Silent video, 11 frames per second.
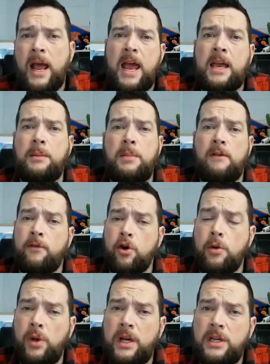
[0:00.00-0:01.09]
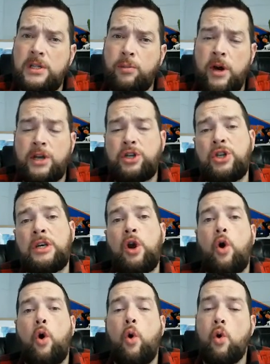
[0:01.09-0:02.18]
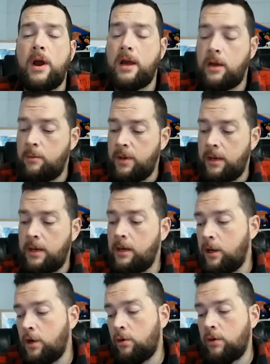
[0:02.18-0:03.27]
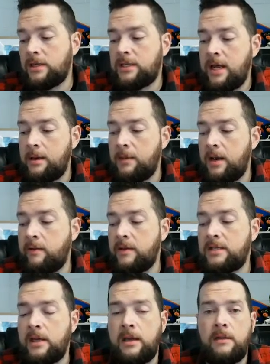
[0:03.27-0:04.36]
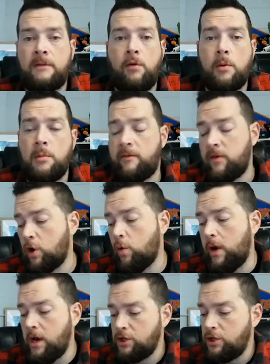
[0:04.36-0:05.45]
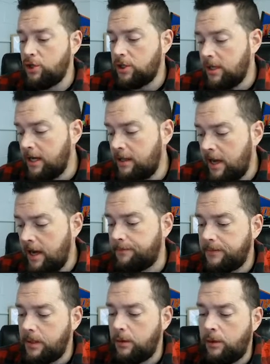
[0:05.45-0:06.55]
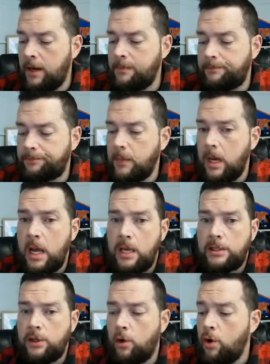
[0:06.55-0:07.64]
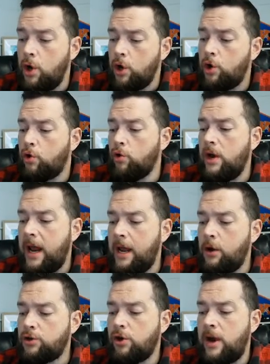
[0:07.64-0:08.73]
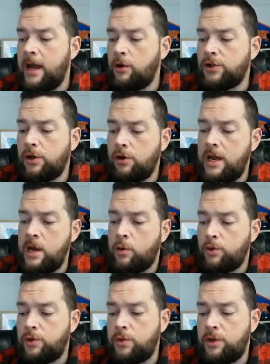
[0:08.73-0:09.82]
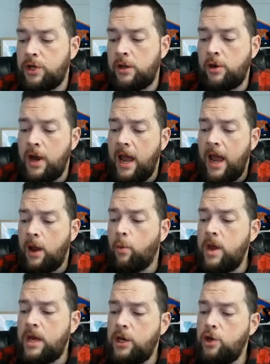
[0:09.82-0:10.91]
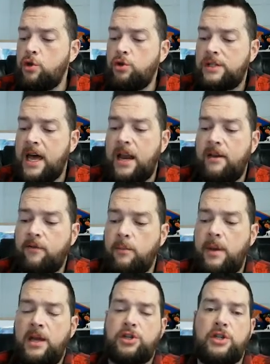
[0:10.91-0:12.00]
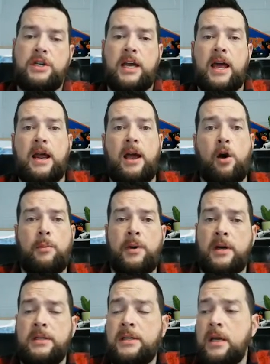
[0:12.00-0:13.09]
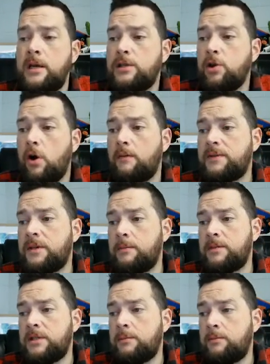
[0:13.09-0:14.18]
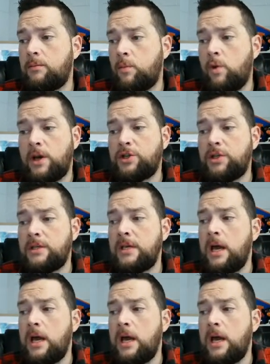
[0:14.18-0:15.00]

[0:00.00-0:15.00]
It could be a verbal expression, or it could be, you know, a statement in the form of an equation, just like that. Okay? So congruent angles are angles that are equal to each other, and we can use that information to kind of help us solve some questions.